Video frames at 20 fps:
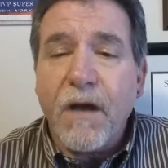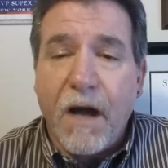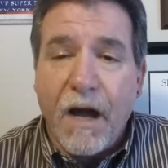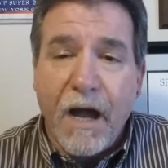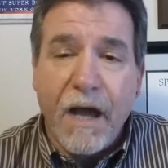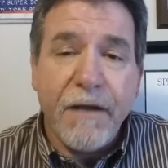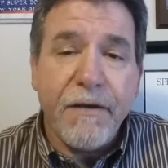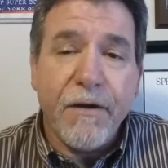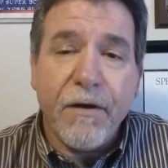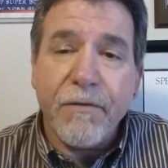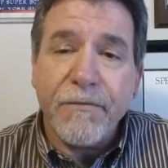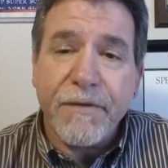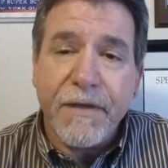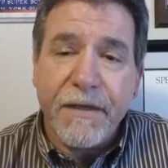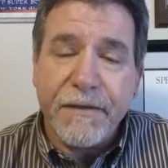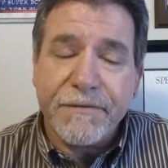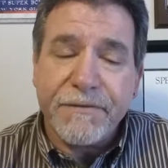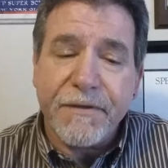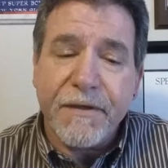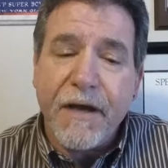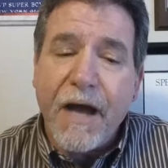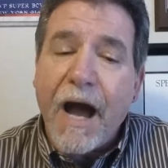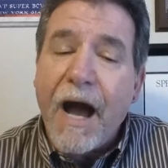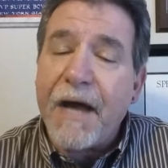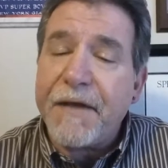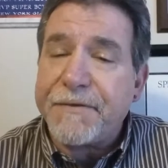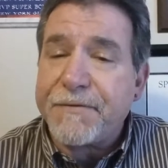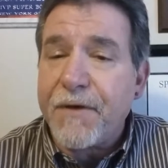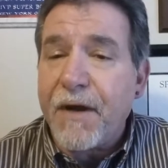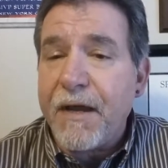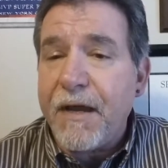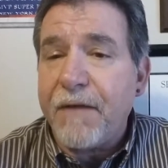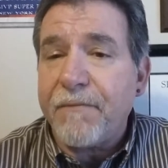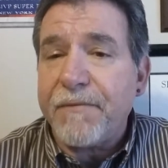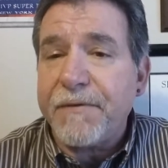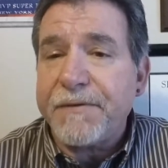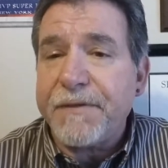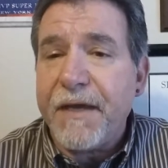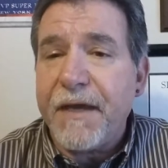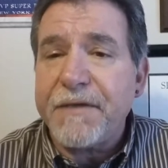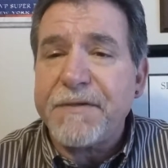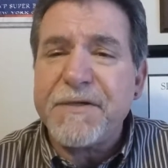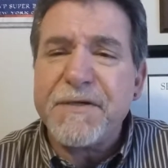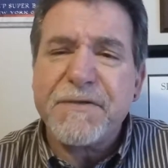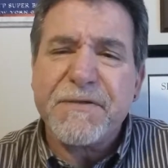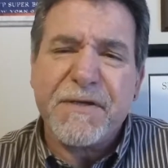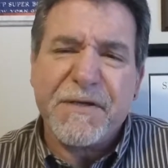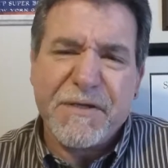I know that I try every day just